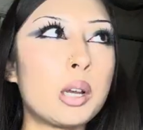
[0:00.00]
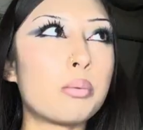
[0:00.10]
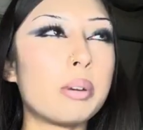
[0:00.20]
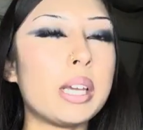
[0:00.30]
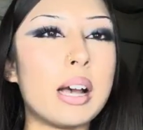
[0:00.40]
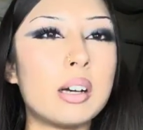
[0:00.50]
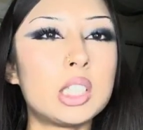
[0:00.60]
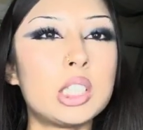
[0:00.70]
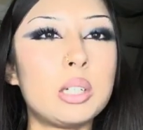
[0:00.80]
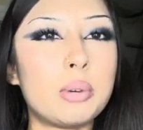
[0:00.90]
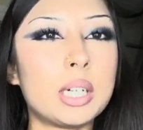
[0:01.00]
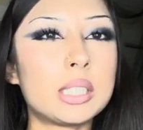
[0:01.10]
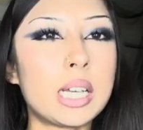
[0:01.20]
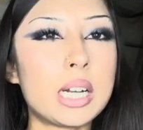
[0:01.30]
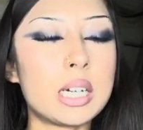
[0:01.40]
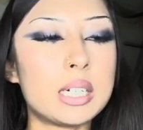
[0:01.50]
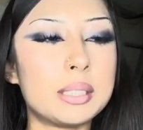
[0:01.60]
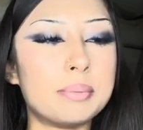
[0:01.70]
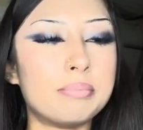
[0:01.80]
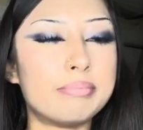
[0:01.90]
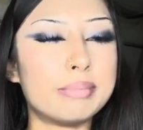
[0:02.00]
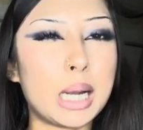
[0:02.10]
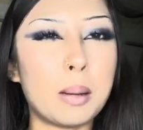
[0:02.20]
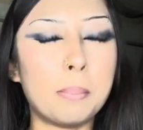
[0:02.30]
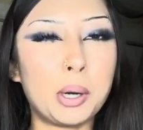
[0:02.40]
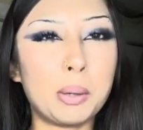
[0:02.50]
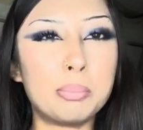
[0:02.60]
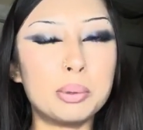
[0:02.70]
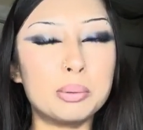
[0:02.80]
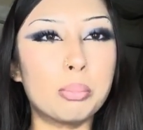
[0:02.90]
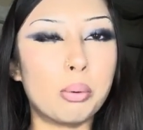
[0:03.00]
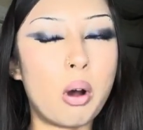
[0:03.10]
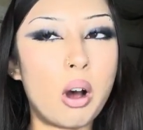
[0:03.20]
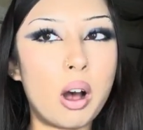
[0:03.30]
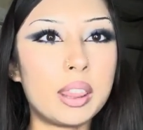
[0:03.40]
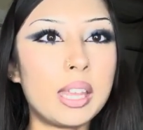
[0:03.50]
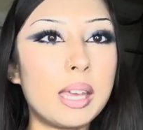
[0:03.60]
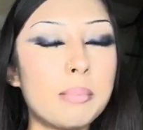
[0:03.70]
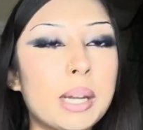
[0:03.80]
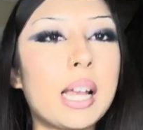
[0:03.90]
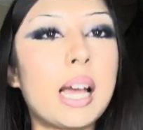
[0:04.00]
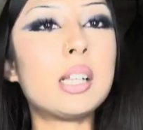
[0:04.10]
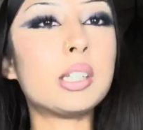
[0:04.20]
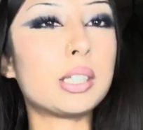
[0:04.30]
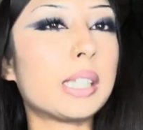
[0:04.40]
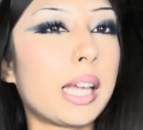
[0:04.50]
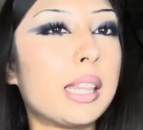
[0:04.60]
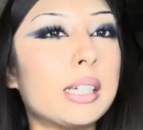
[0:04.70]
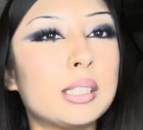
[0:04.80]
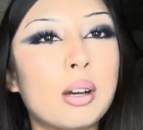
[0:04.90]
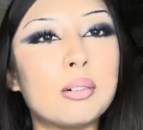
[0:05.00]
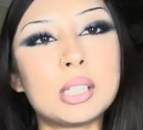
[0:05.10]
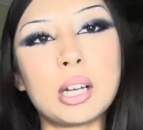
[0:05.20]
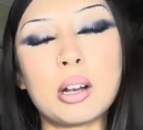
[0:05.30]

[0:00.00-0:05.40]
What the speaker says: Riel, she wears like a purple bra thing, but it kind of looks like this. So I was like,